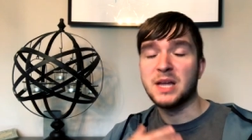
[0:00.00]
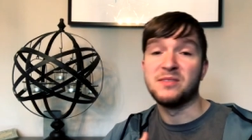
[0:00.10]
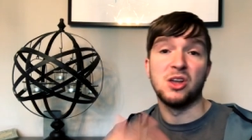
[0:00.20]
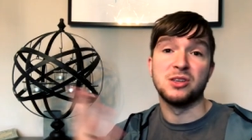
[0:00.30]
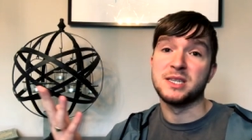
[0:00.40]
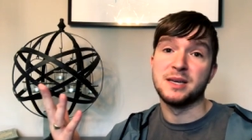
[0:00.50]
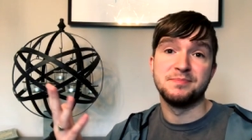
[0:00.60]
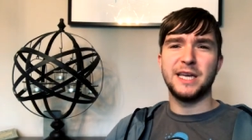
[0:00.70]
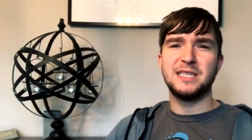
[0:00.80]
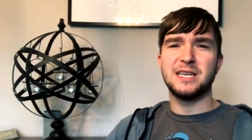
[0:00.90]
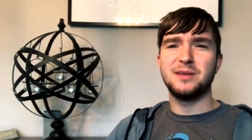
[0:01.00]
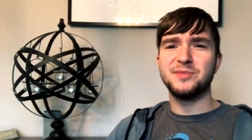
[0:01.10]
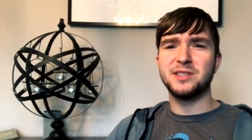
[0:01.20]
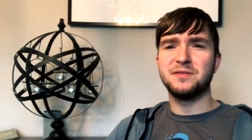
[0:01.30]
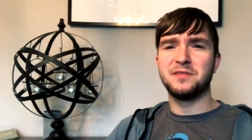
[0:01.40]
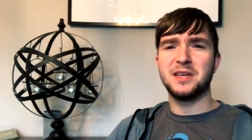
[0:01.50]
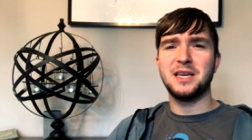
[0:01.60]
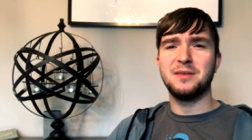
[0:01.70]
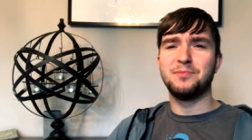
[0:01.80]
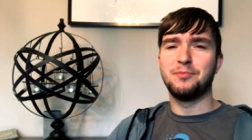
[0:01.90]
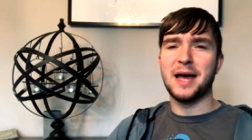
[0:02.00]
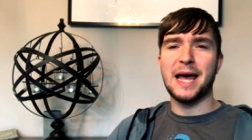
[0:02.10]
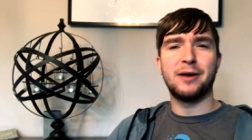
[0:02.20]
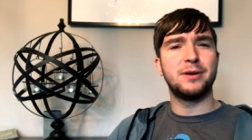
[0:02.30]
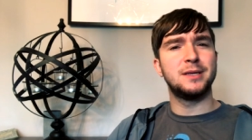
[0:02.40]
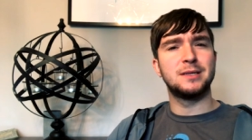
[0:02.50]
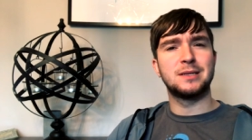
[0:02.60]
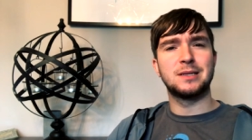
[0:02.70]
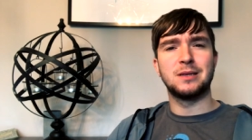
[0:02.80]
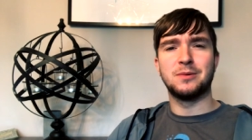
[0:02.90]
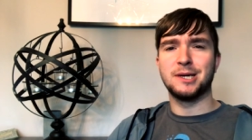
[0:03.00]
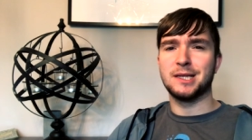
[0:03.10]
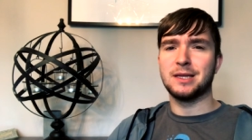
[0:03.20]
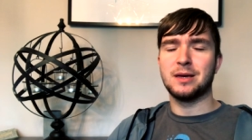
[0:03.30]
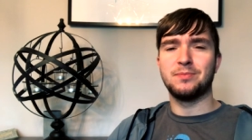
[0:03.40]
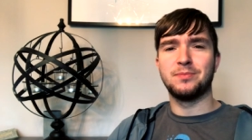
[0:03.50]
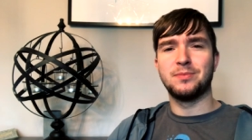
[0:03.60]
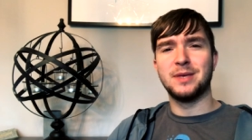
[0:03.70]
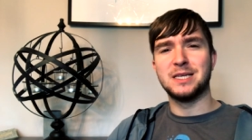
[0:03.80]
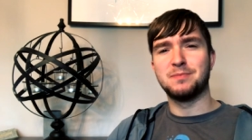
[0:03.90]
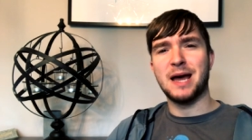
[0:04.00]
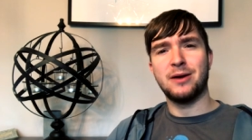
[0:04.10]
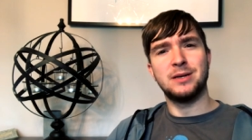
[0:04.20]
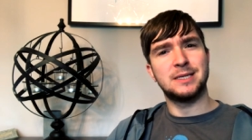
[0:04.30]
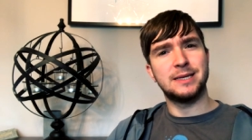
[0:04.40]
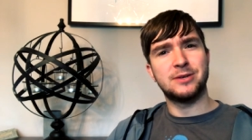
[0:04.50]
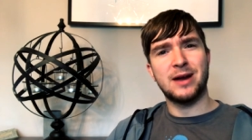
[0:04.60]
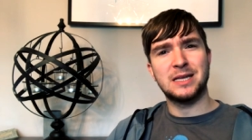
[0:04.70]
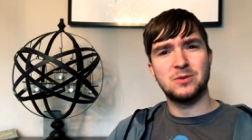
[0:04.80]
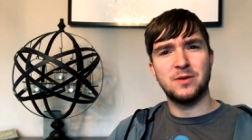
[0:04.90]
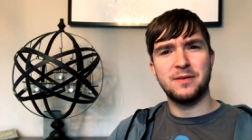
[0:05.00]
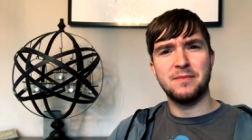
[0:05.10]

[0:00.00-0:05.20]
I've lost it. In terms of the parents, the way that their his parents interacted with